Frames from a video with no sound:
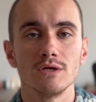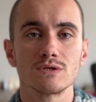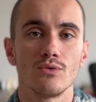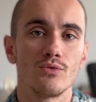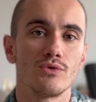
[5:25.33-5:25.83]

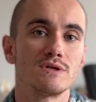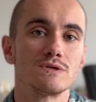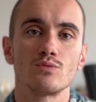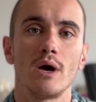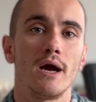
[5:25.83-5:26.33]
So this
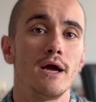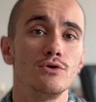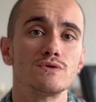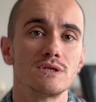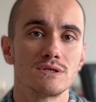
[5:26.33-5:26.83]
is why I
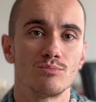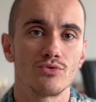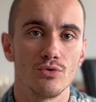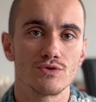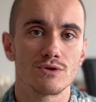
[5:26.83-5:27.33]
use this
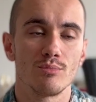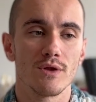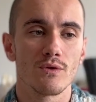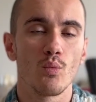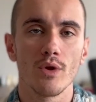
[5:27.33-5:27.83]
approach,
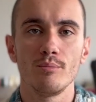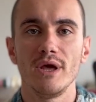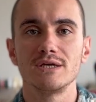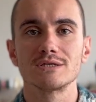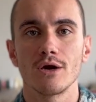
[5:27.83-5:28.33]
but what
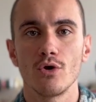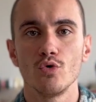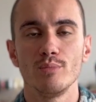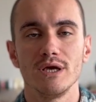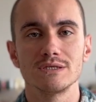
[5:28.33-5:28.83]
makes a
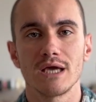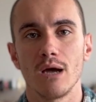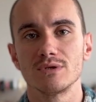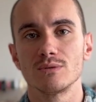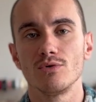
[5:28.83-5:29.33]
code base
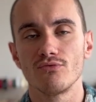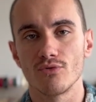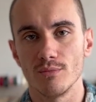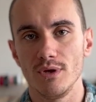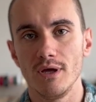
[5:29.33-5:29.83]
habitable
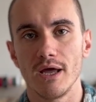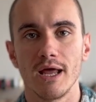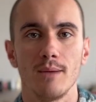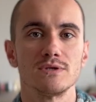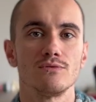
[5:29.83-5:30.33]
for me and
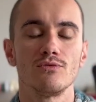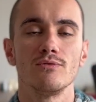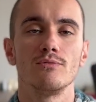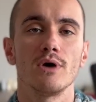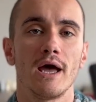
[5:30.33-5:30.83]
habitable,
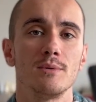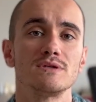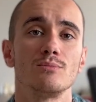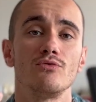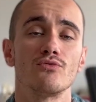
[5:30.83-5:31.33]

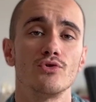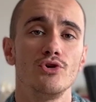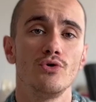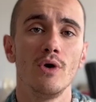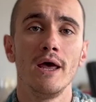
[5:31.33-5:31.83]
habitable for you